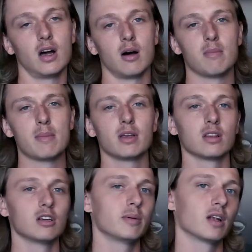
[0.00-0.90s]
maybe a
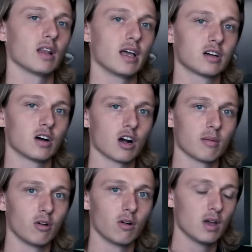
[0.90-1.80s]
little bit of light
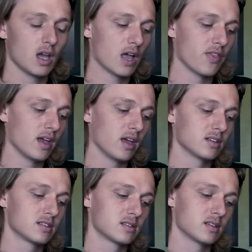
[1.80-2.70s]
caramel, and then
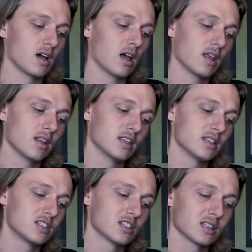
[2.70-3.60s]
this just